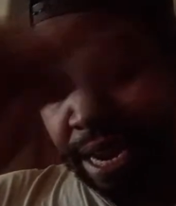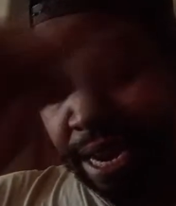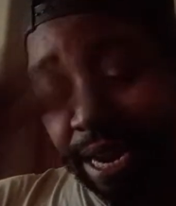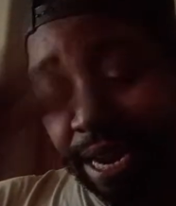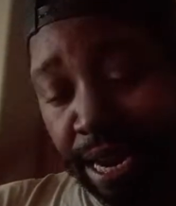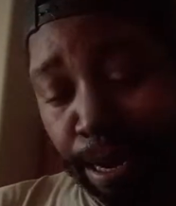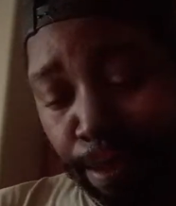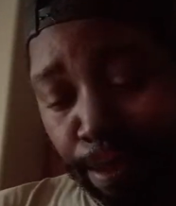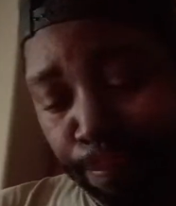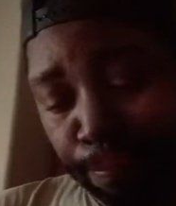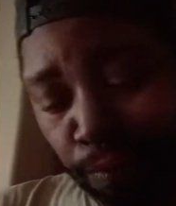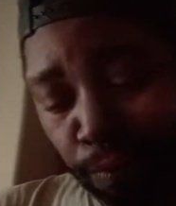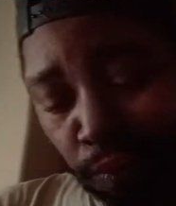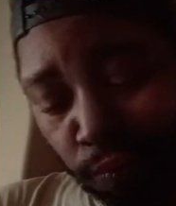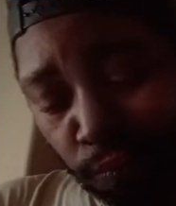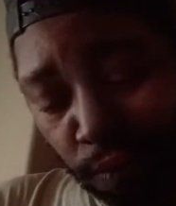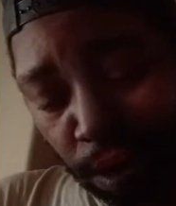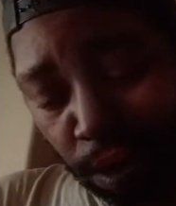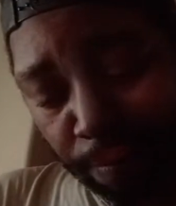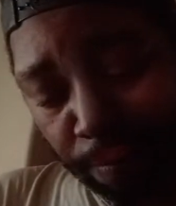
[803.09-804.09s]
and
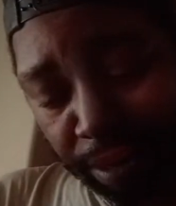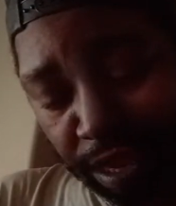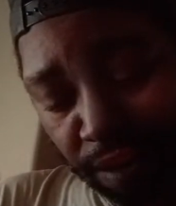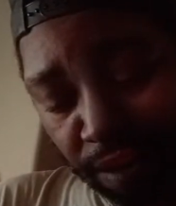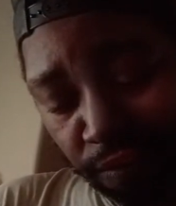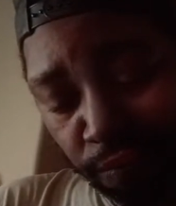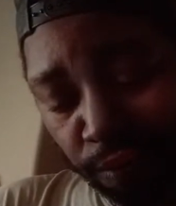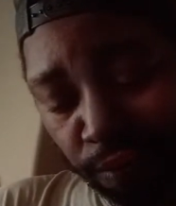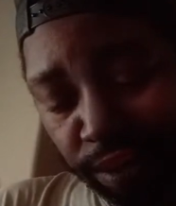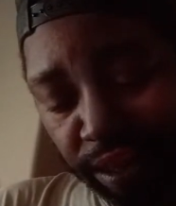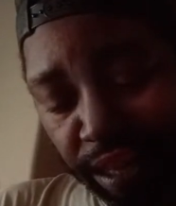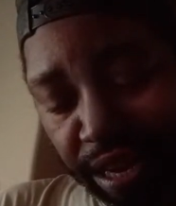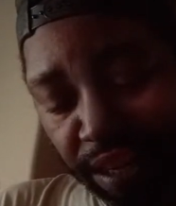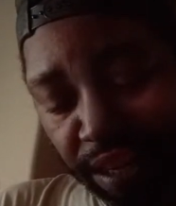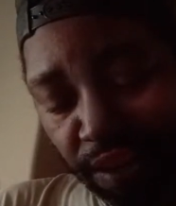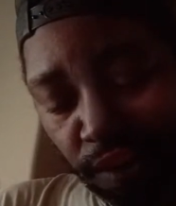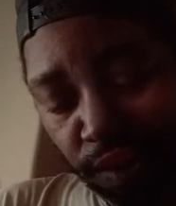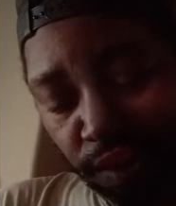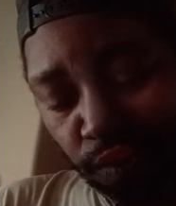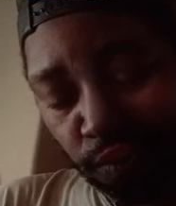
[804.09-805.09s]
programming is
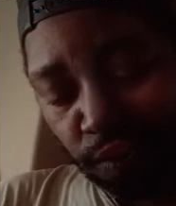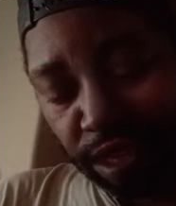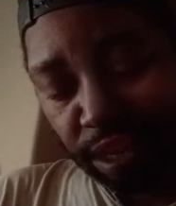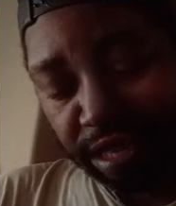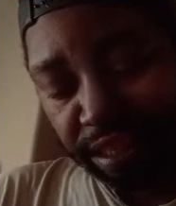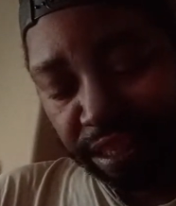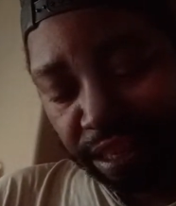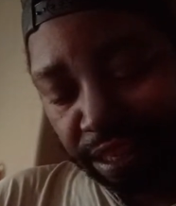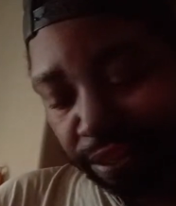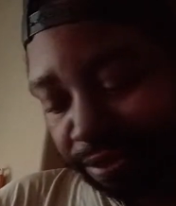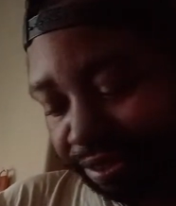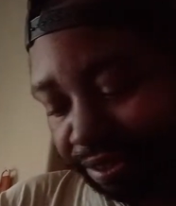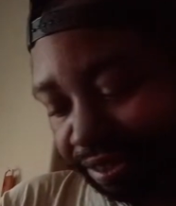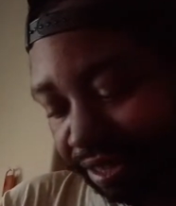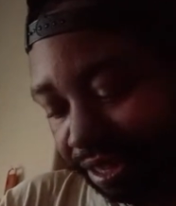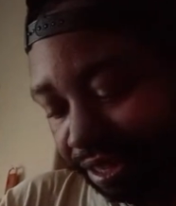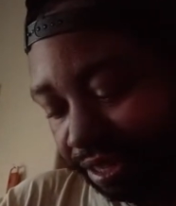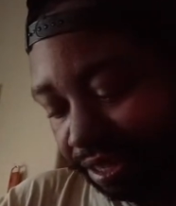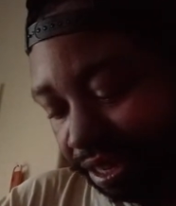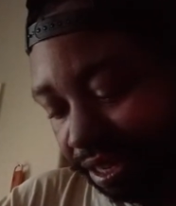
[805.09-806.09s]
relayed on translator
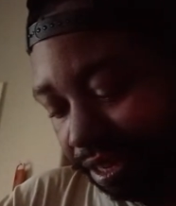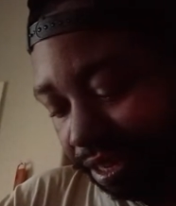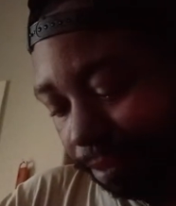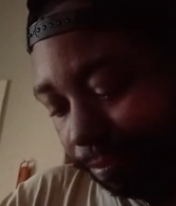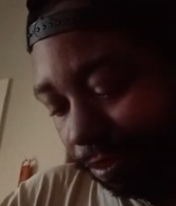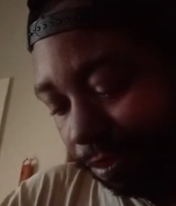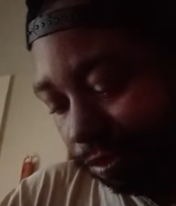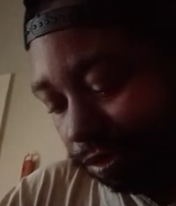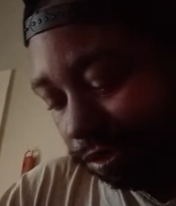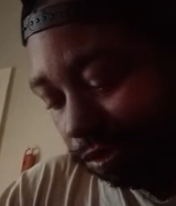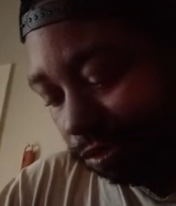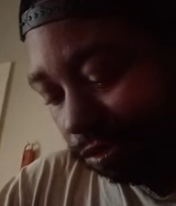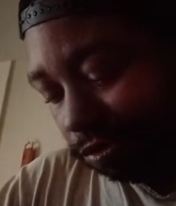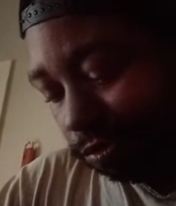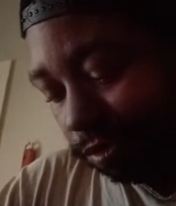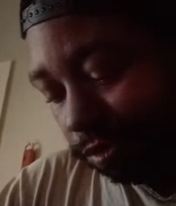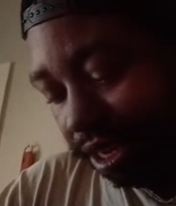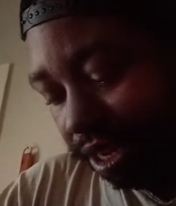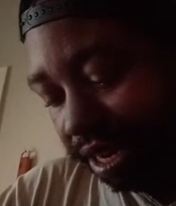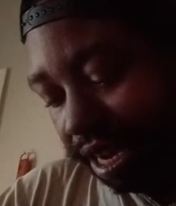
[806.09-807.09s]
station
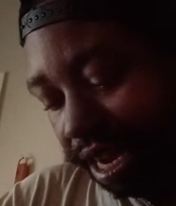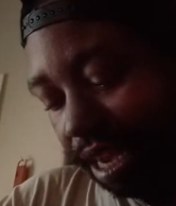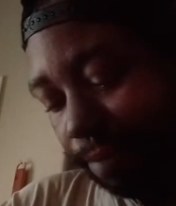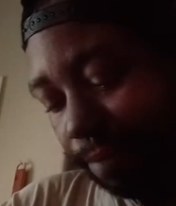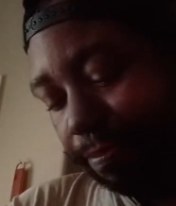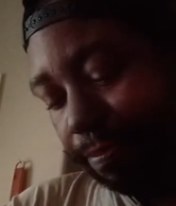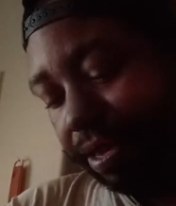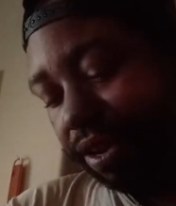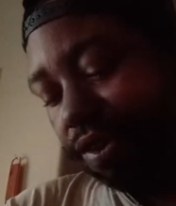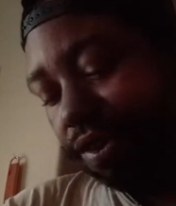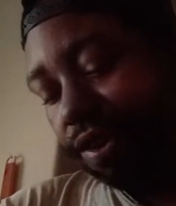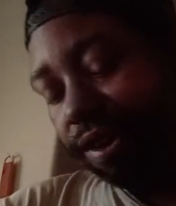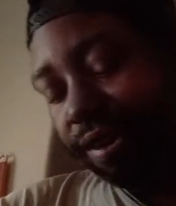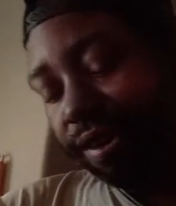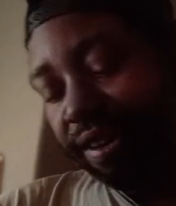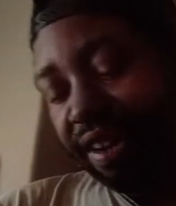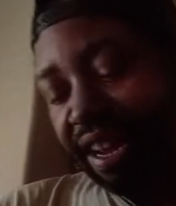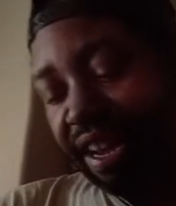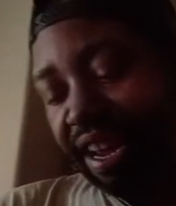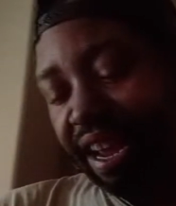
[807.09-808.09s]

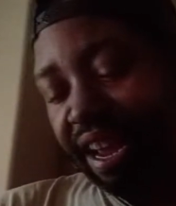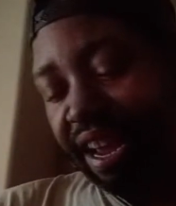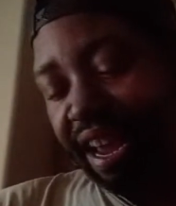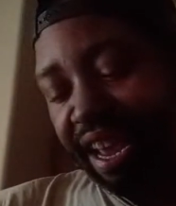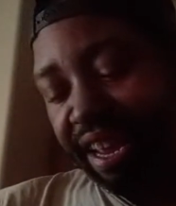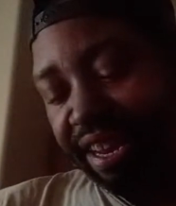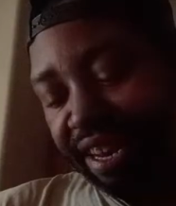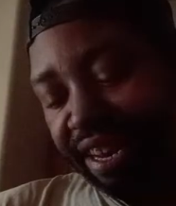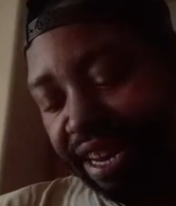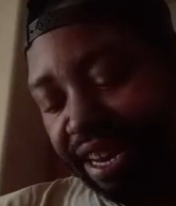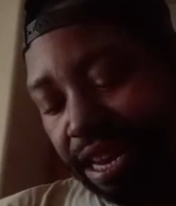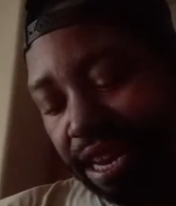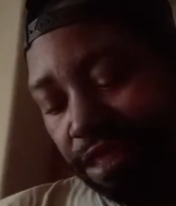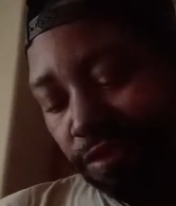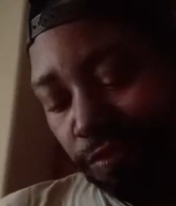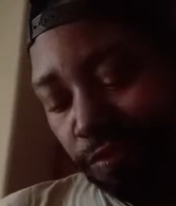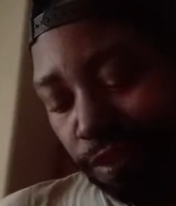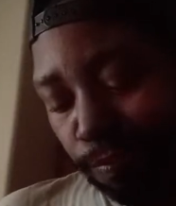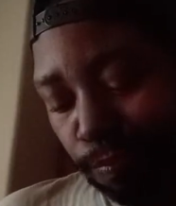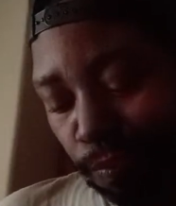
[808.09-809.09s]
W229BR at
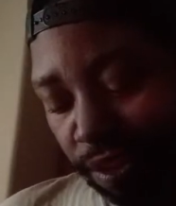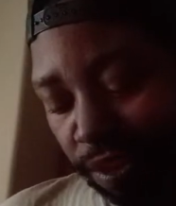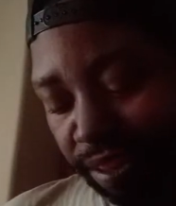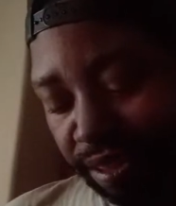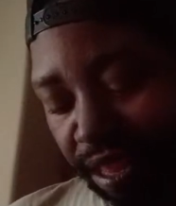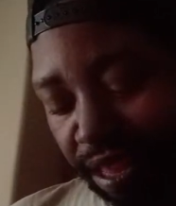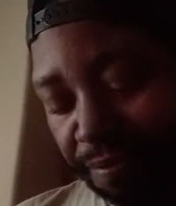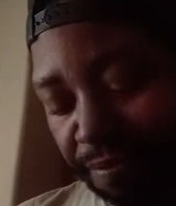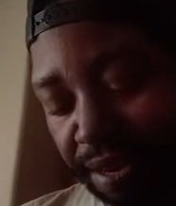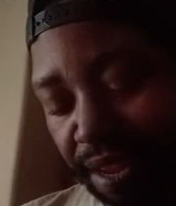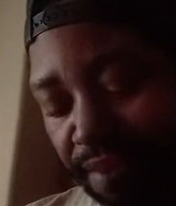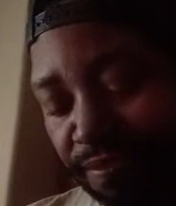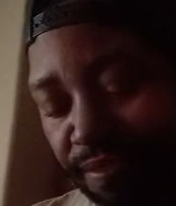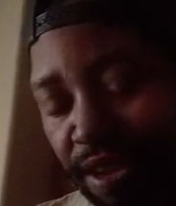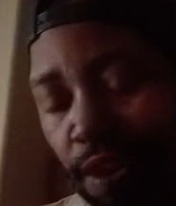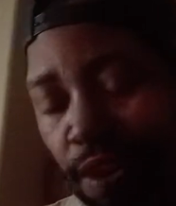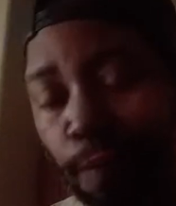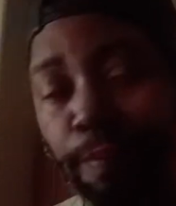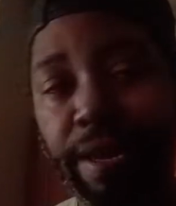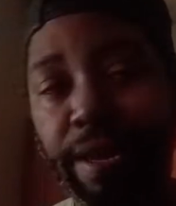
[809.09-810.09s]
93.7
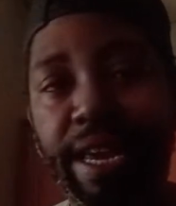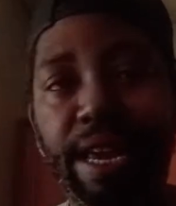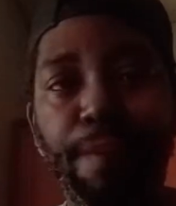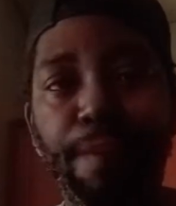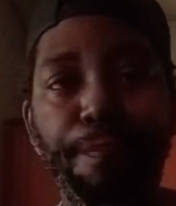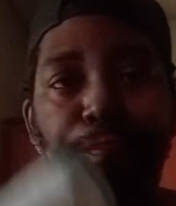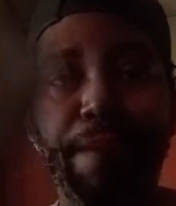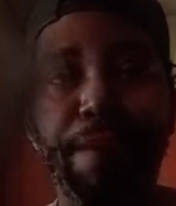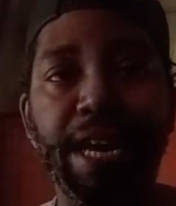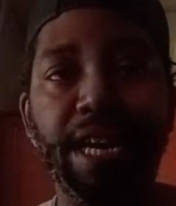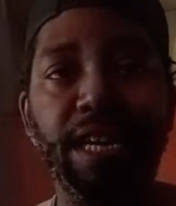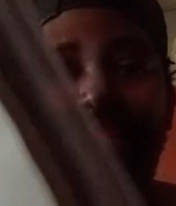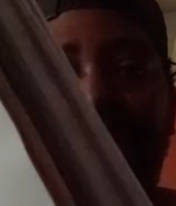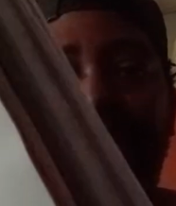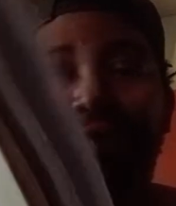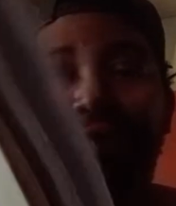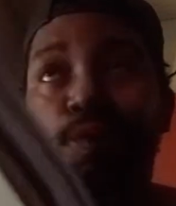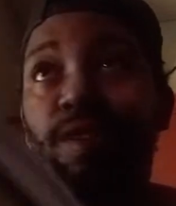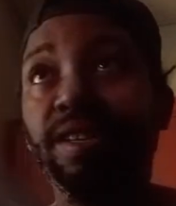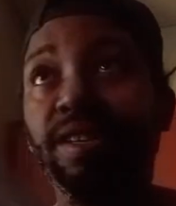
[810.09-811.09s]
FM in
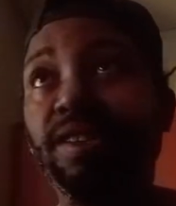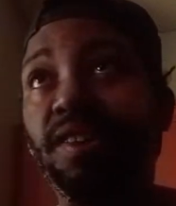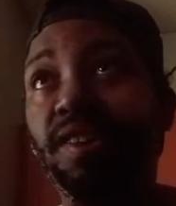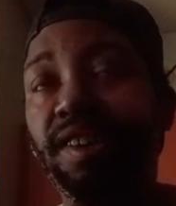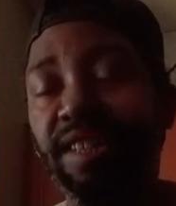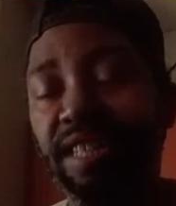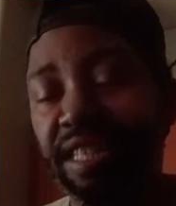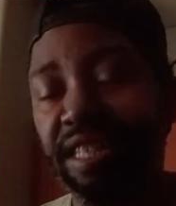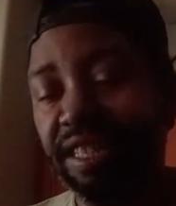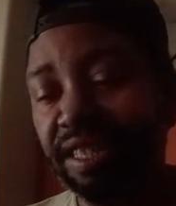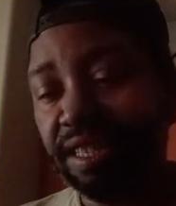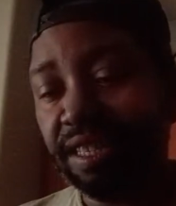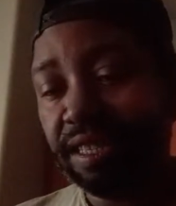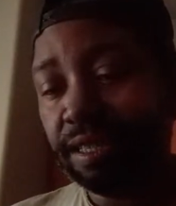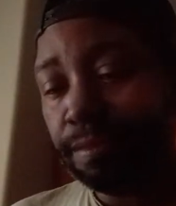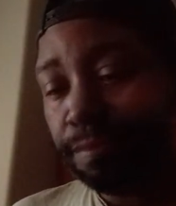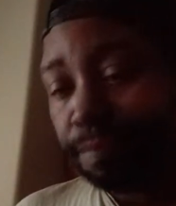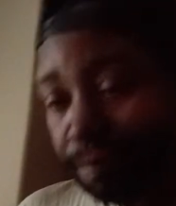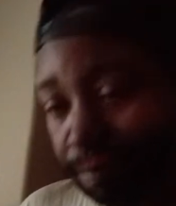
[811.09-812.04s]
Bayshore Gardens.